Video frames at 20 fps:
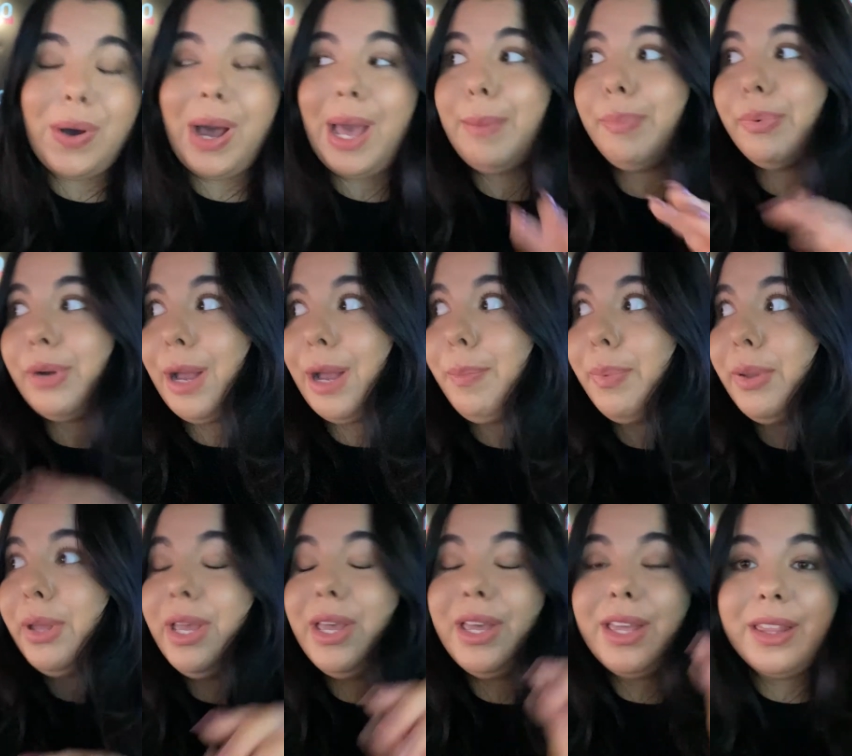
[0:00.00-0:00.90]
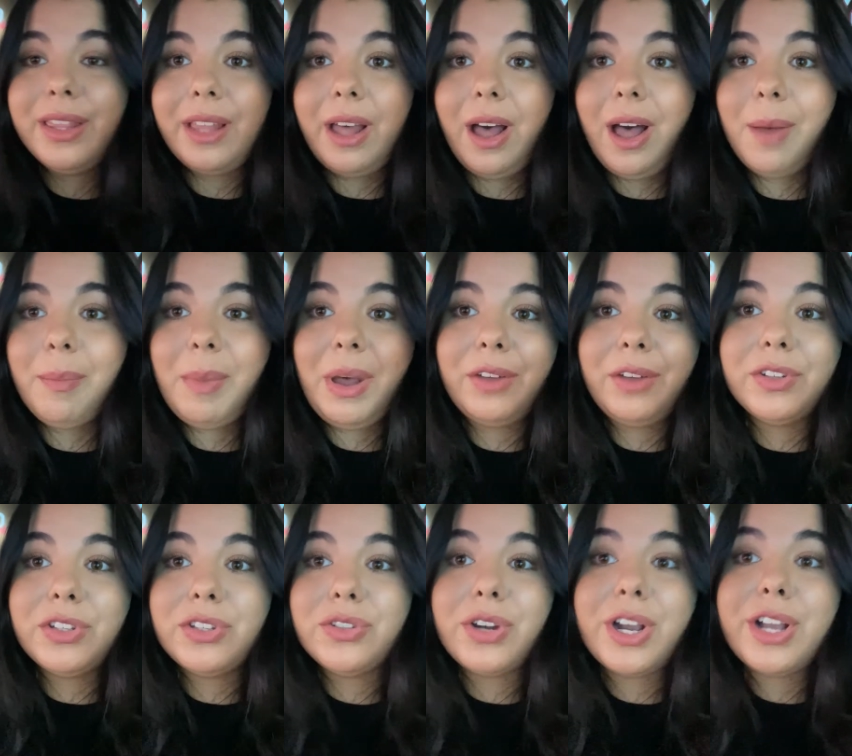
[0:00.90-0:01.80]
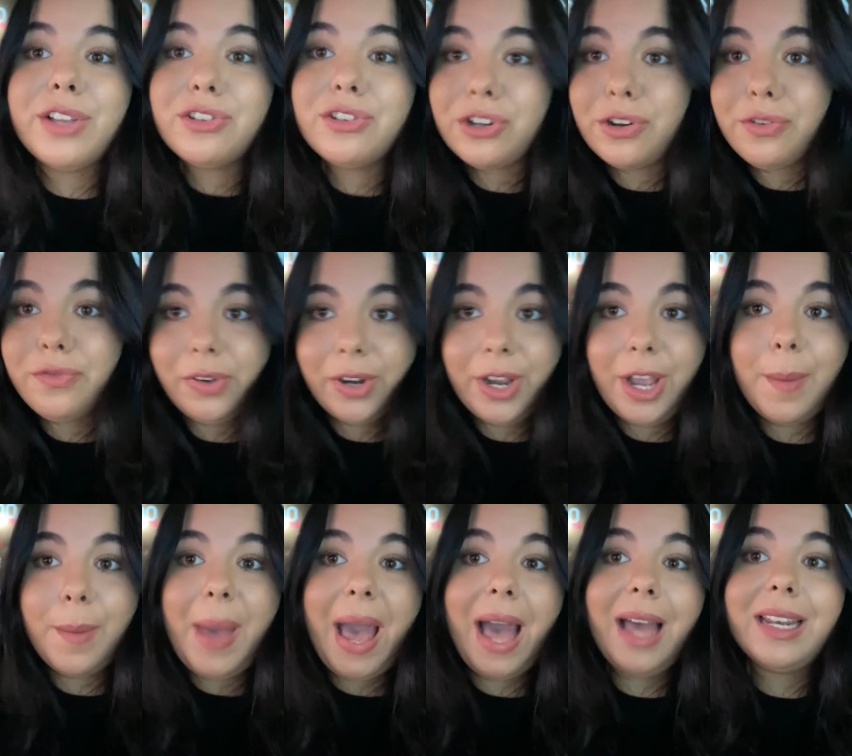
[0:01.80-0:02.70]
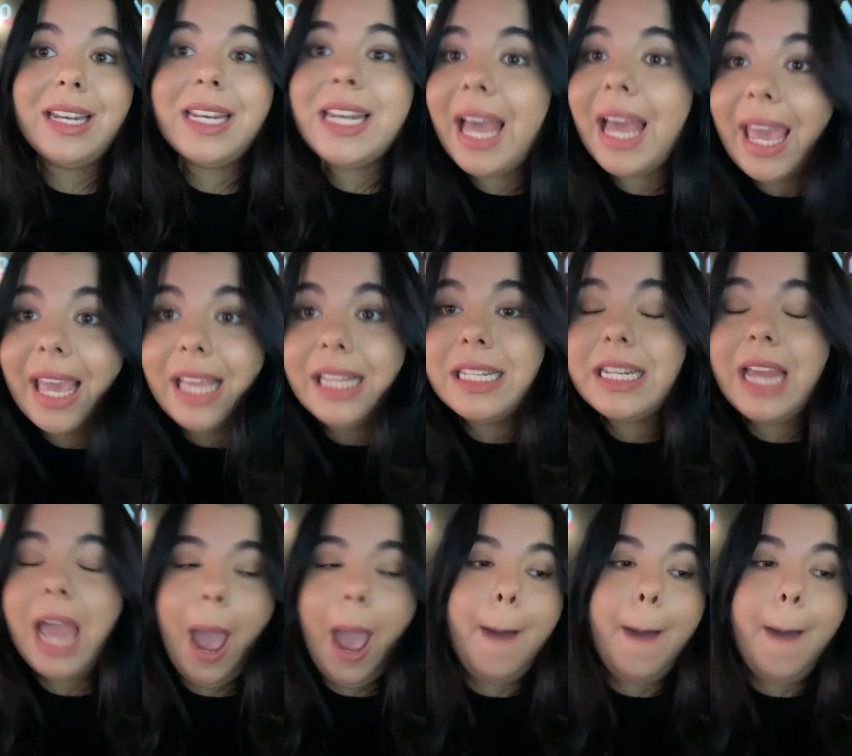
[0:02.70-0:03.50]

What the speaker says: I prep Elvis Duran show for him at night,